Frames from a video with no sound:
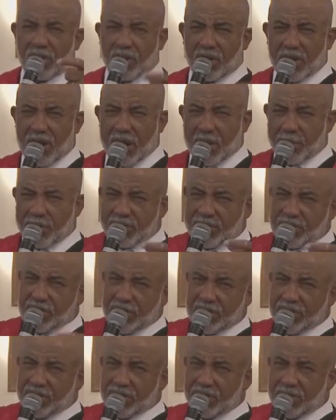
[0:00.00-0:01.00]
carries
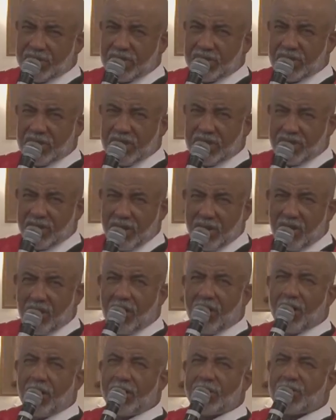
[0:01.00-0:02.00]
Jesus in their
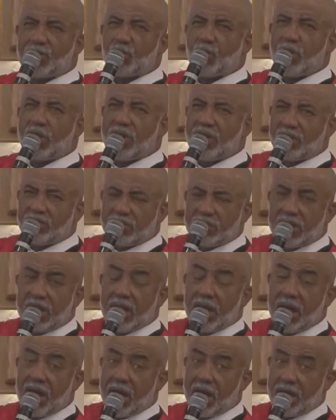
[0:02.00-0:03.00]
hearts wherever
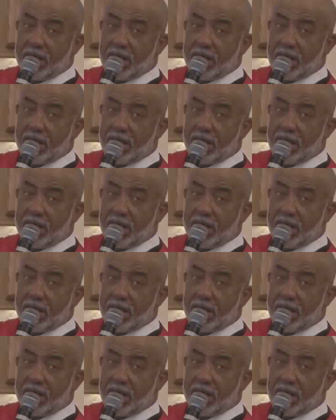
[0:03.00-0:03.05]
they are.